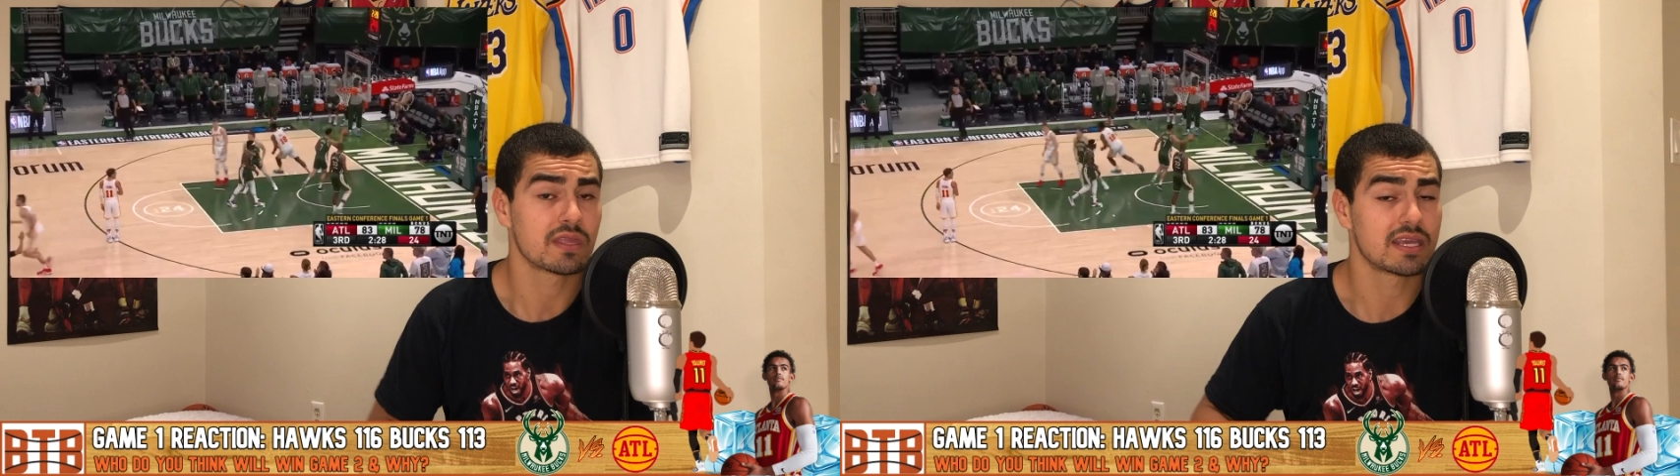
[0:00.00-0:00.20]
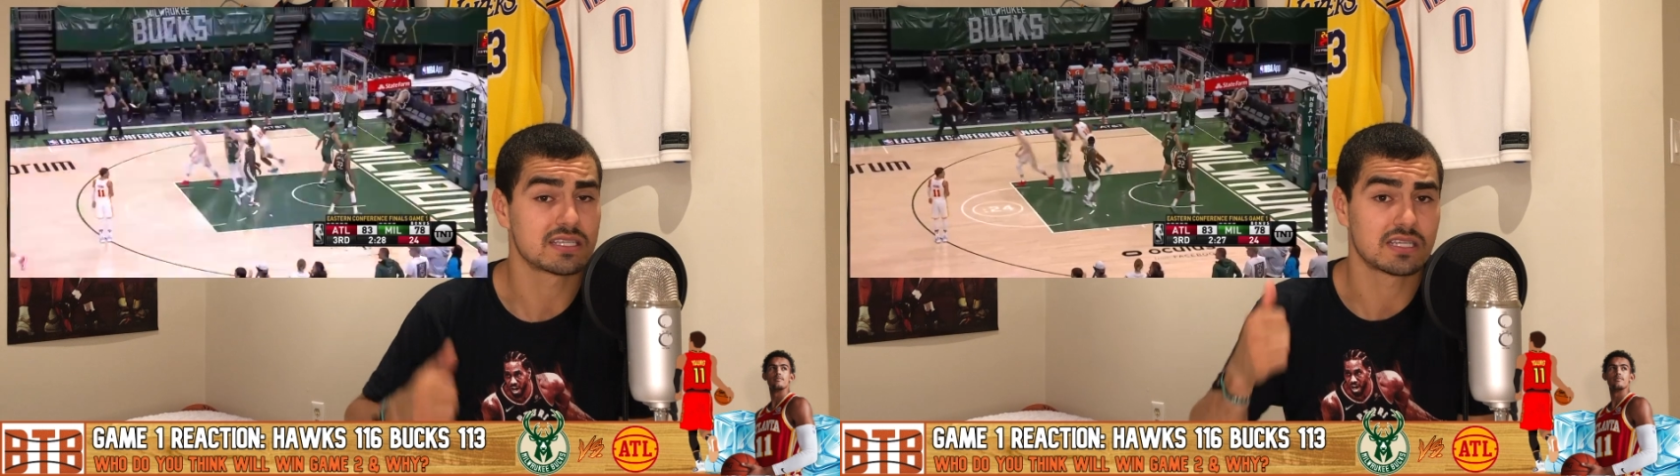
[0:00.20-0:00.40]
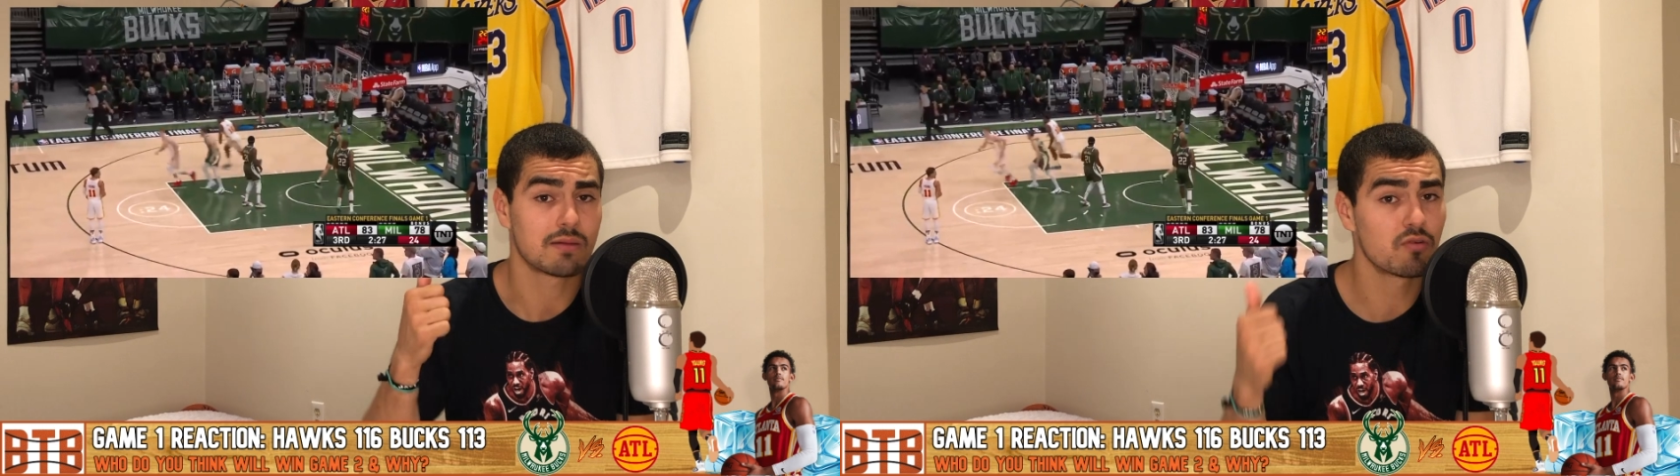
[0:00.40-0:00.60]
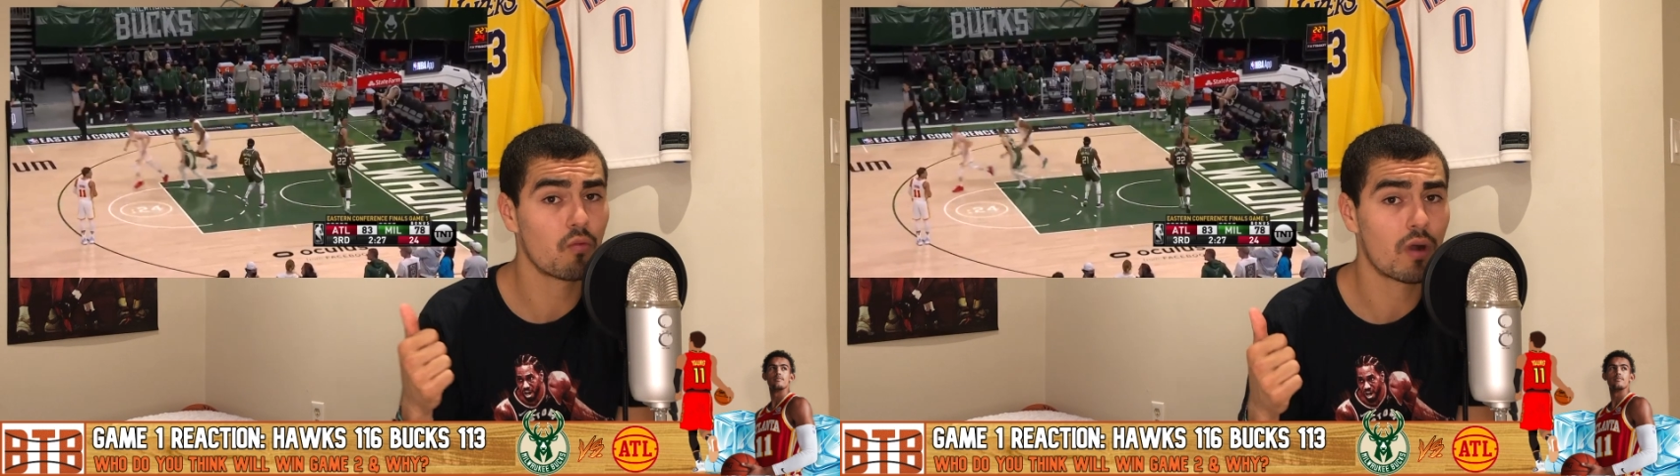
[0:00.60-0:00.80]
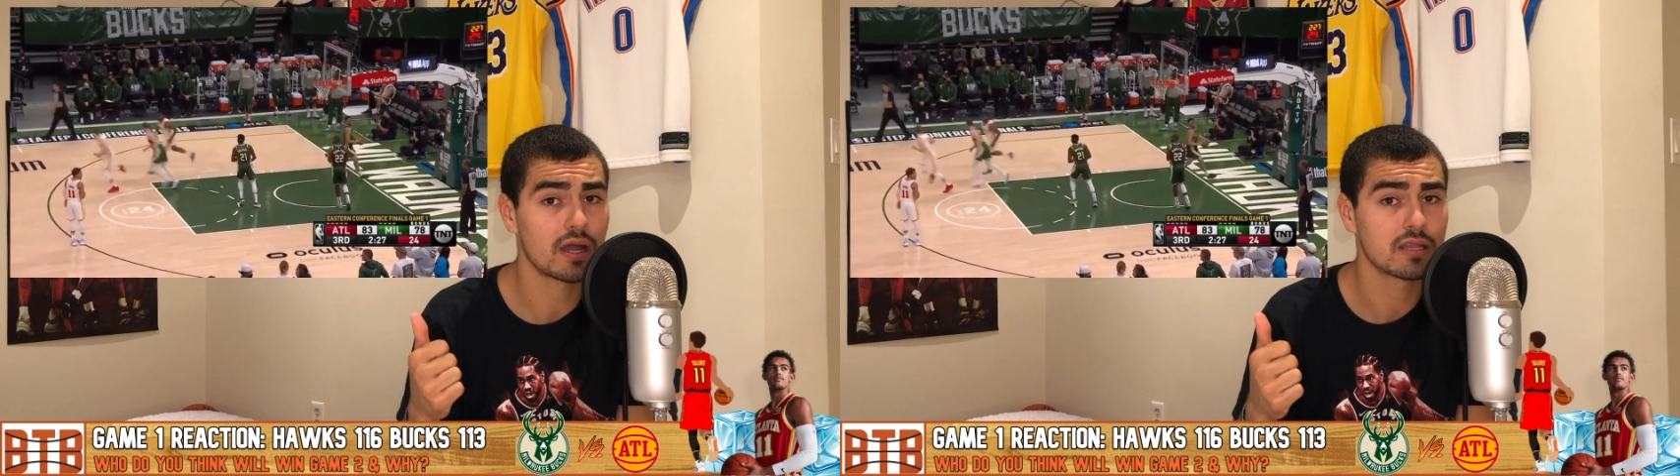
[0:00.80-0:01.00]
is number
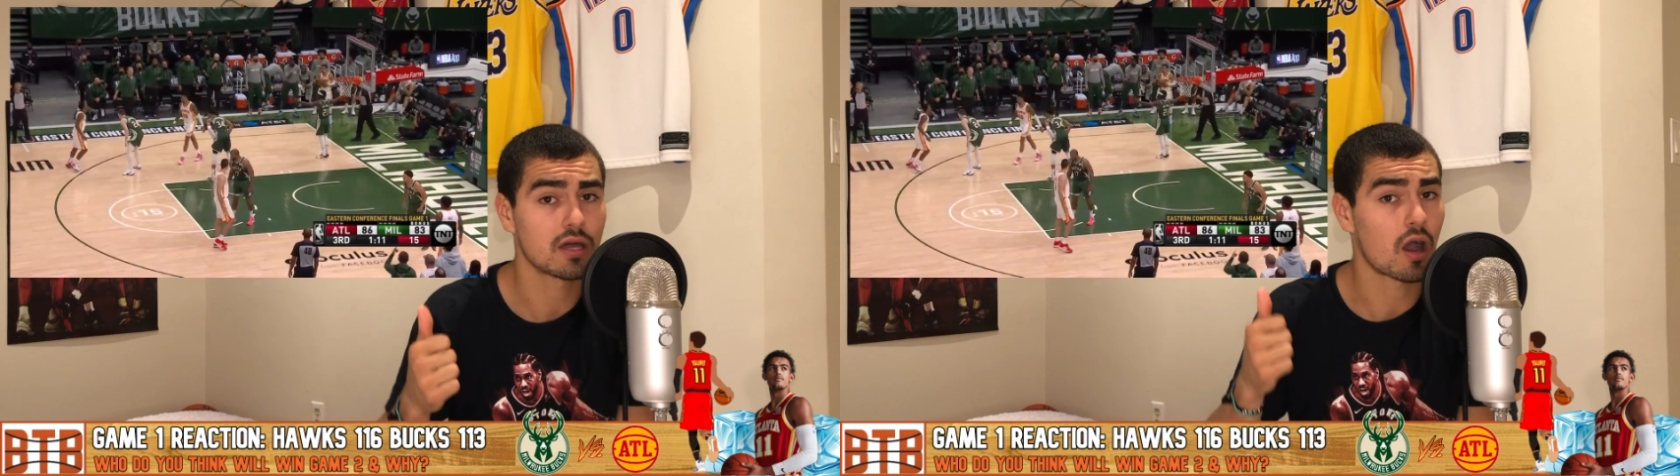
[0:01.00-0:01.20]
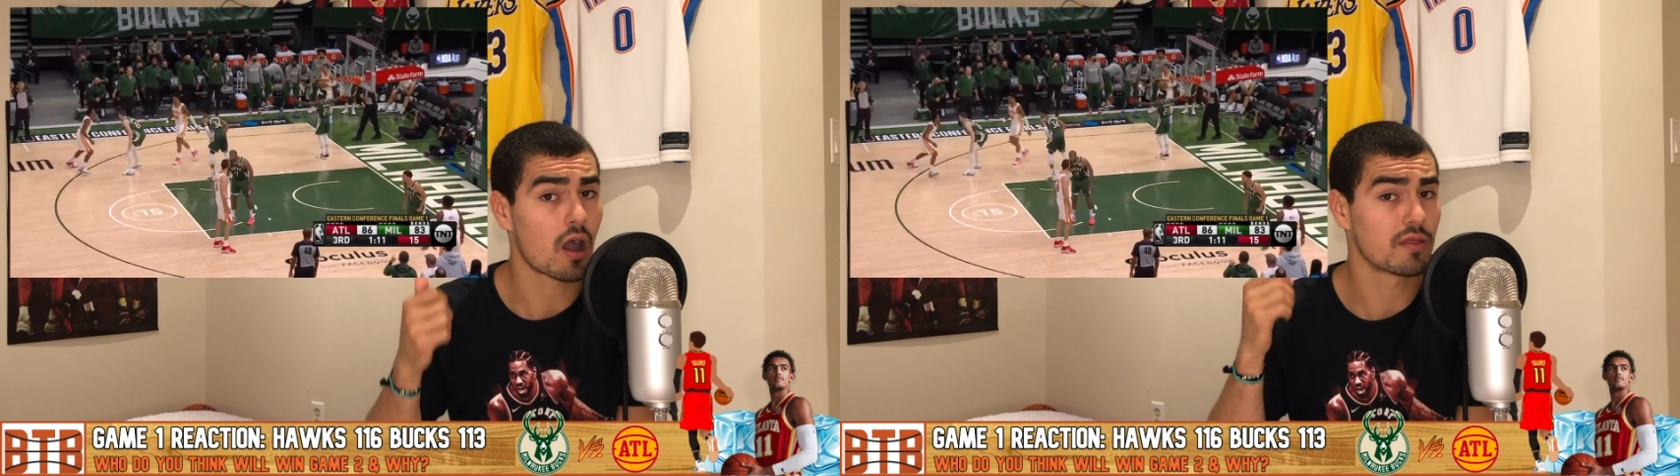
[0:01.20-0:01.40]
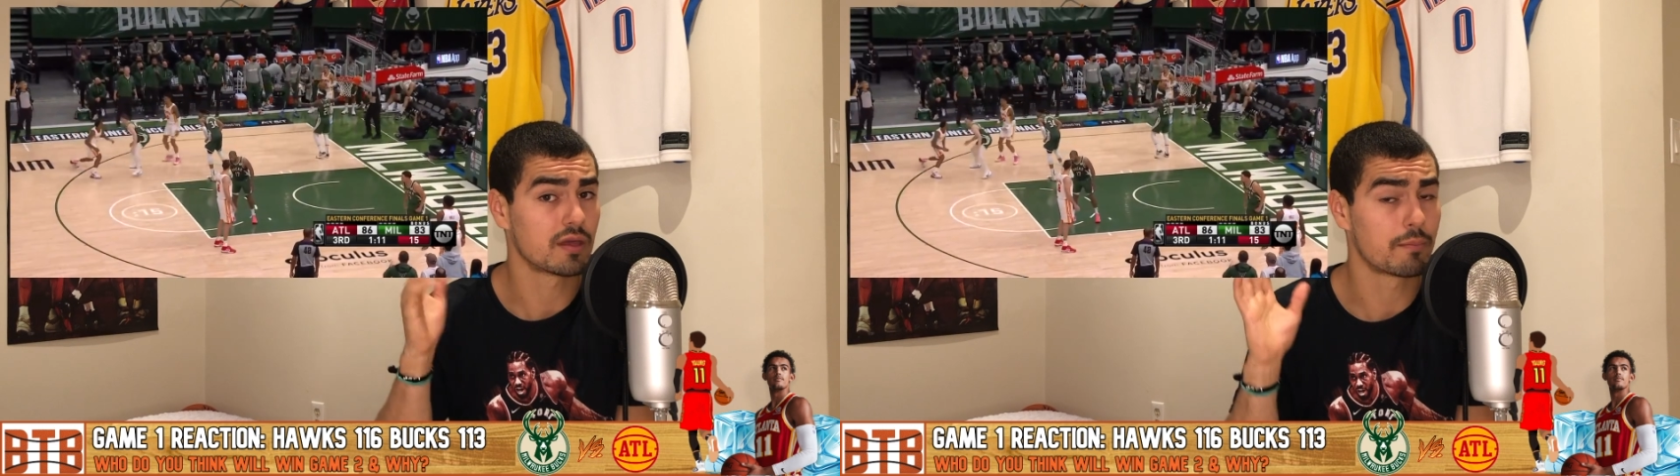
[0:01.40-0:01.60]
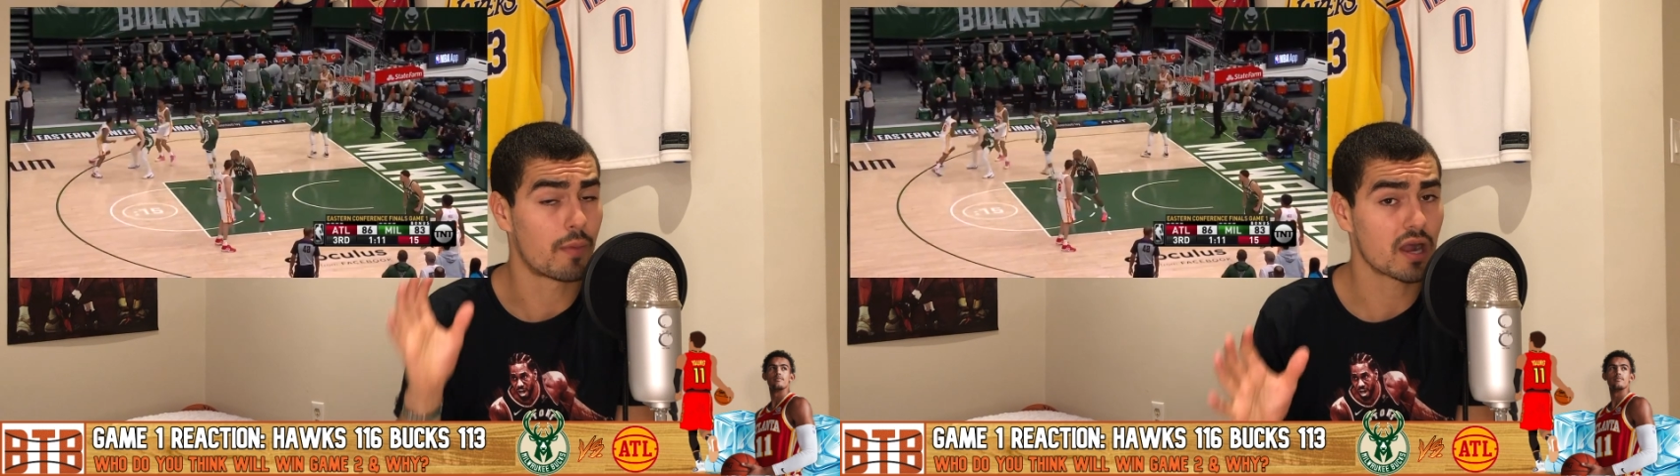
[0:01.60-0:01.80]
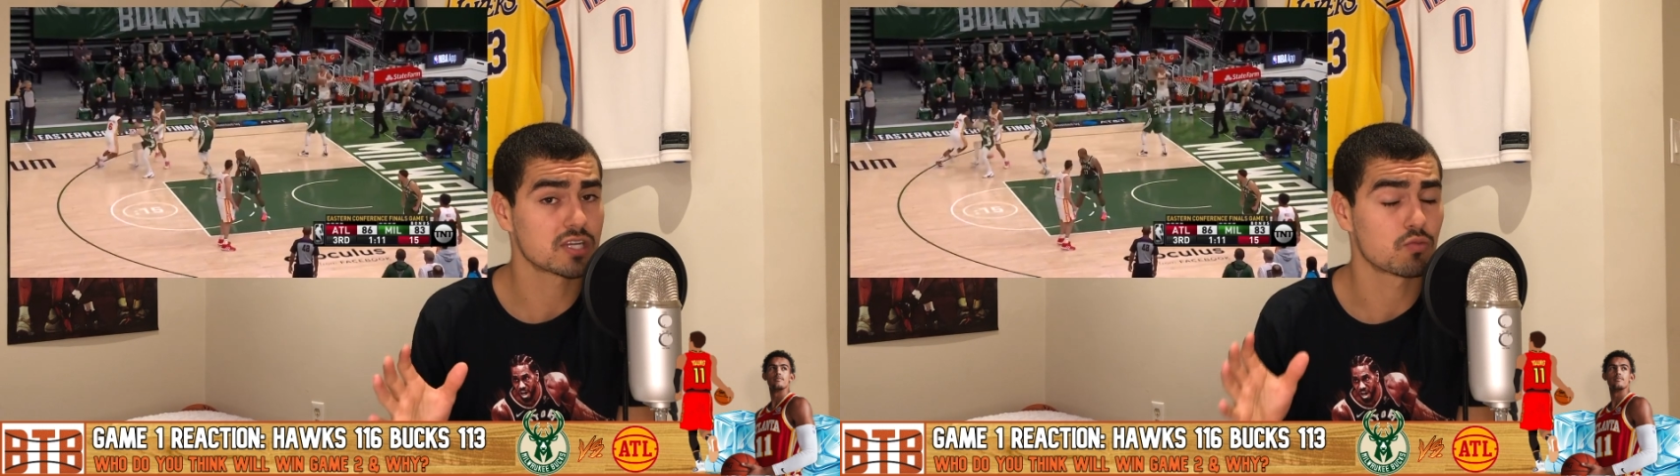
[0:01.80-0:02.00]
1, the Bucks